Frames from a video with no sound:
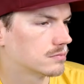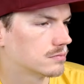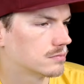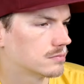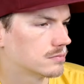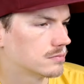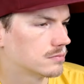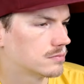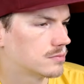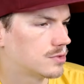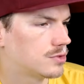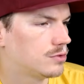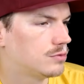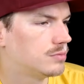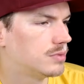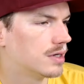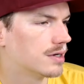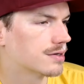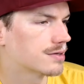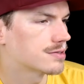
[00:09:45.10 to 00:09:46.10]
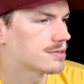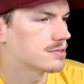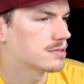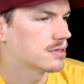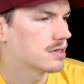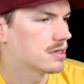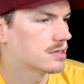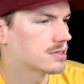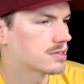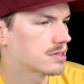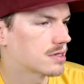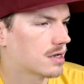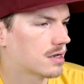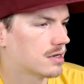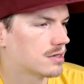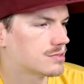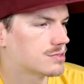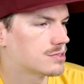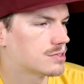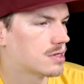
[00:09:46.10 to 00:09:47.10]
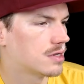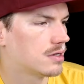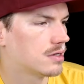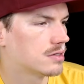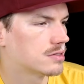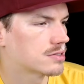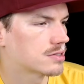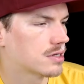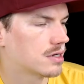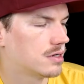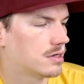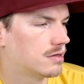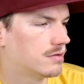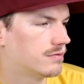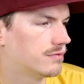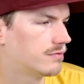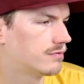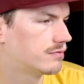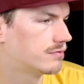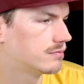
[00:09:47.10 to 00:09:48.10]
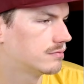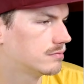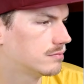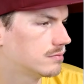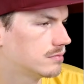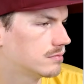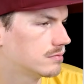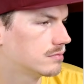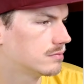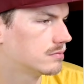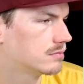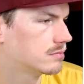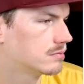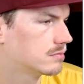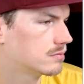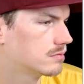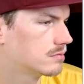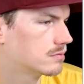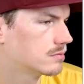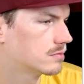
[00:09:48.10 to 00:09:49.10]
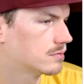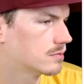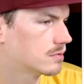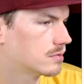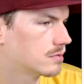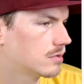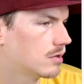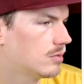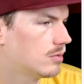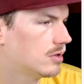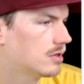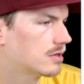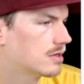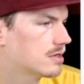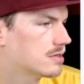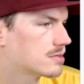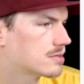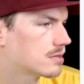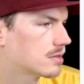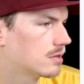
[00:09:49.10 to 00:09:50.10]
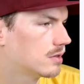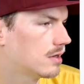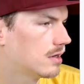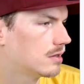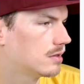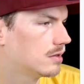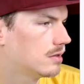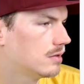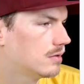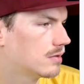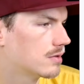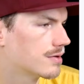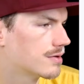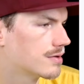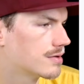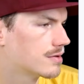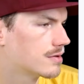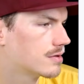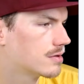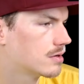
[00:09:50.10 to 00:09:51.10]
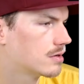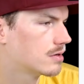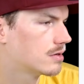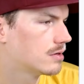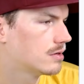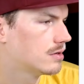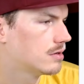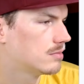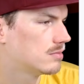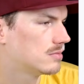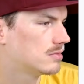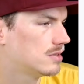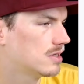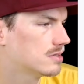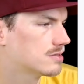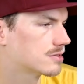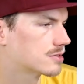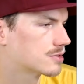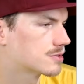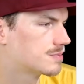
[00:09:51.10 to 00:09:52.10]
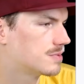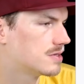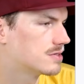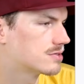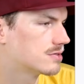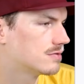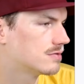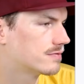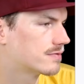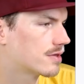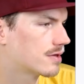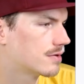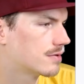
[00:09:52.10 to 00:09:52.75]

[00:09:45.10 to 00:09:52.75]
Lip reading: $2. That's kind of. Oh well, it gets a lot lower. That's expensive though.